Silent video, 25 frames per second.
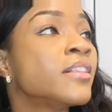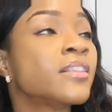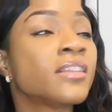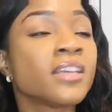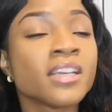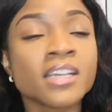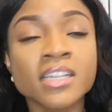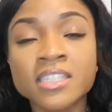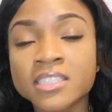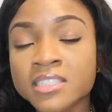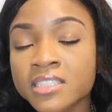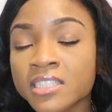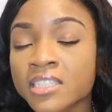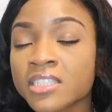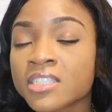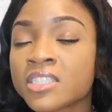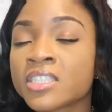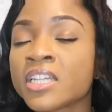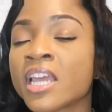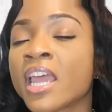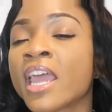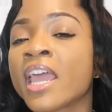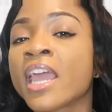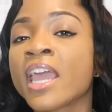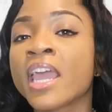this
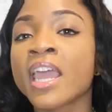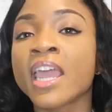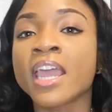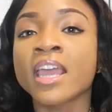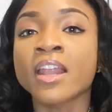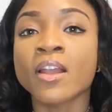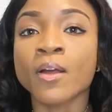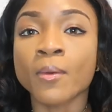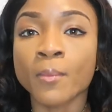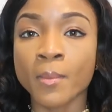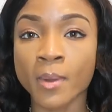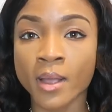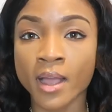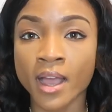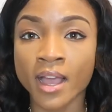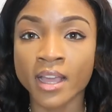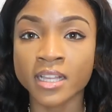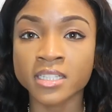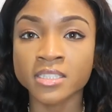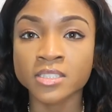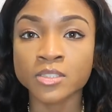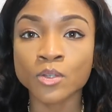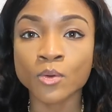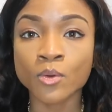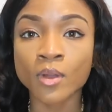chain. Oh my god,
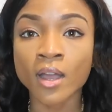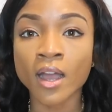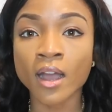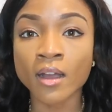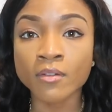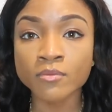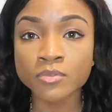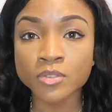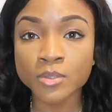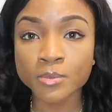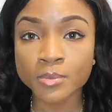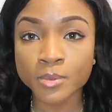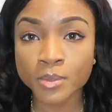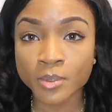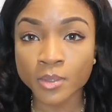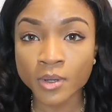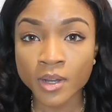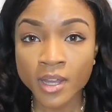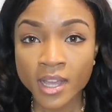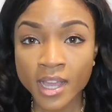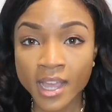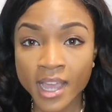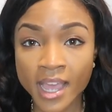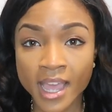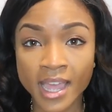it's so comfortable,
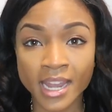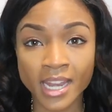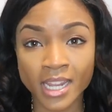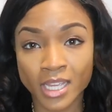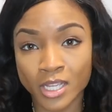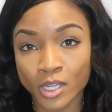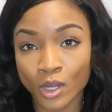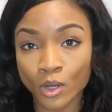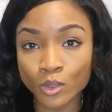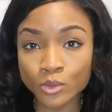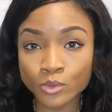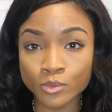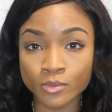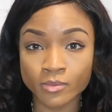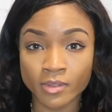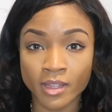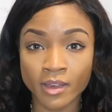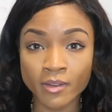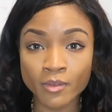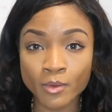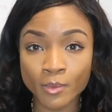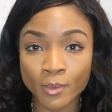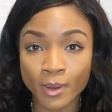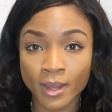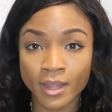and it goes with
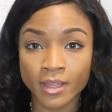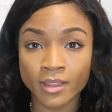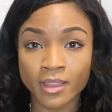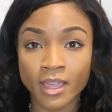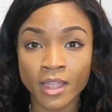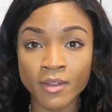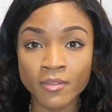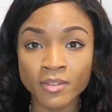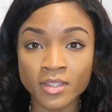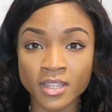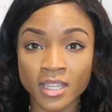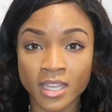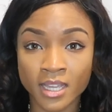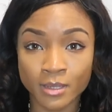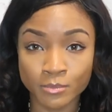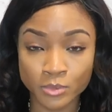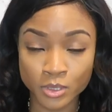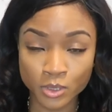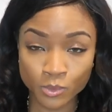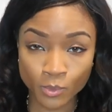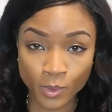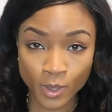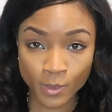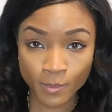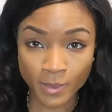everywhere, everything. I'm
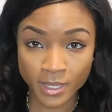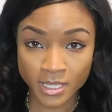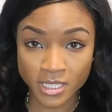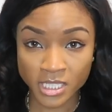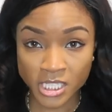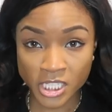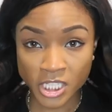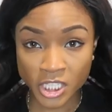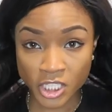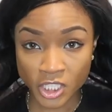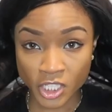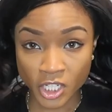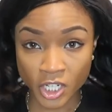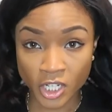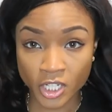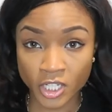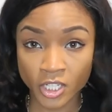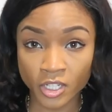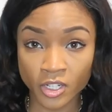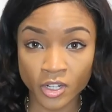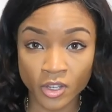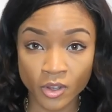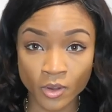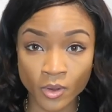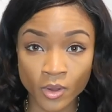just wearing my t-shirt,
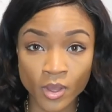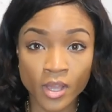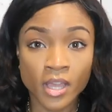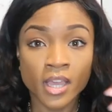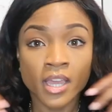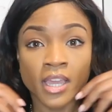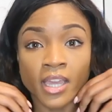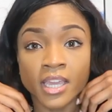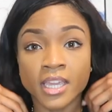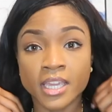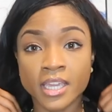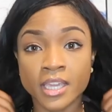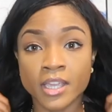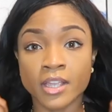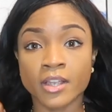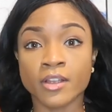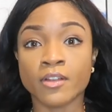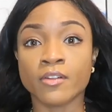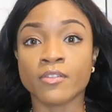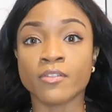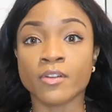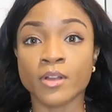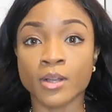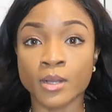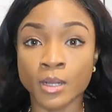you know,
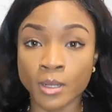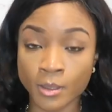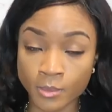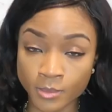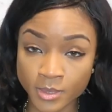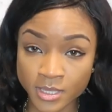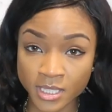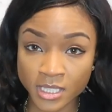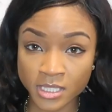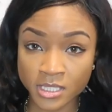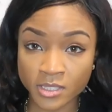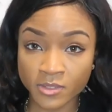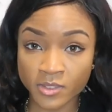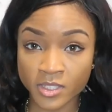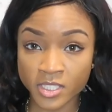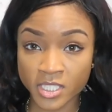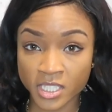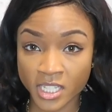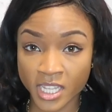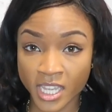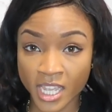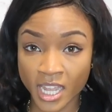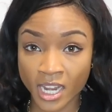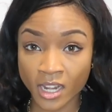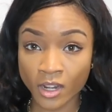here from Sense of Vision
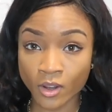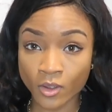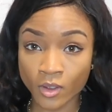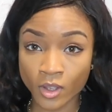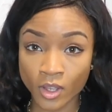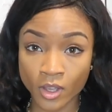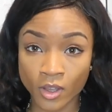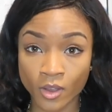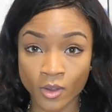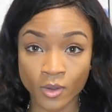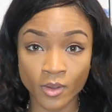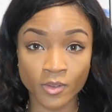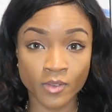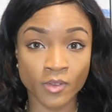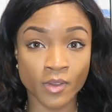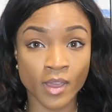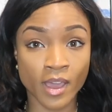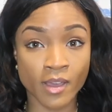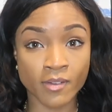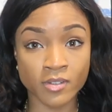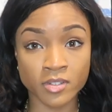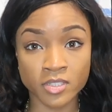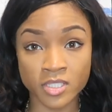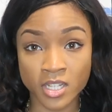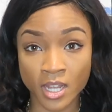Candle Co. If you
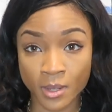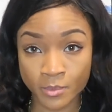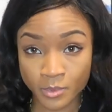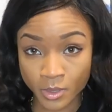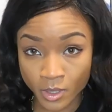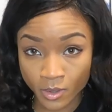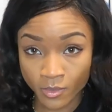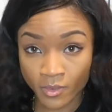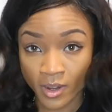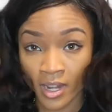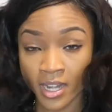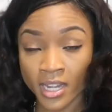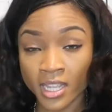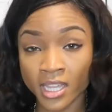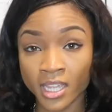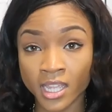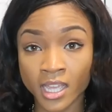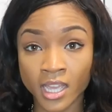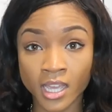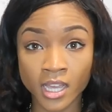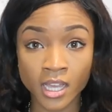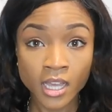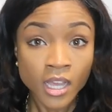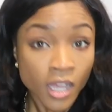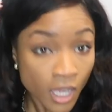haven't shopped already,
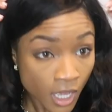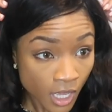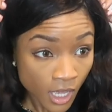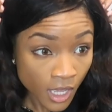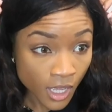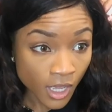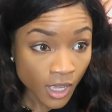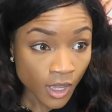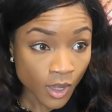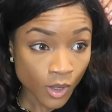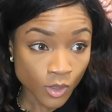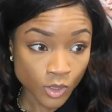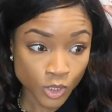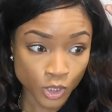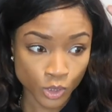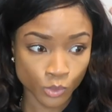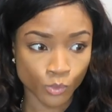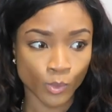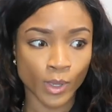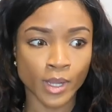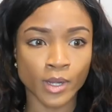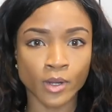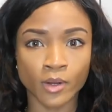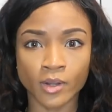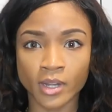just
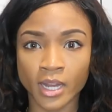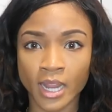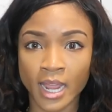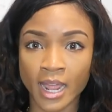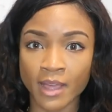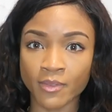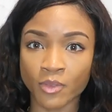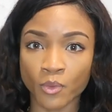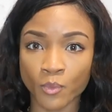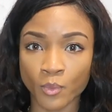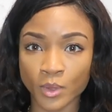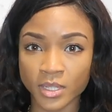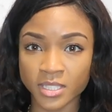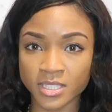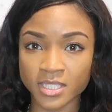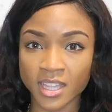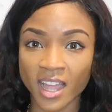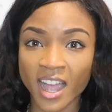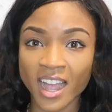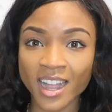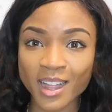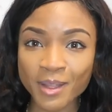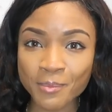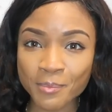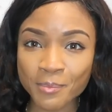wait on it, I have to restock.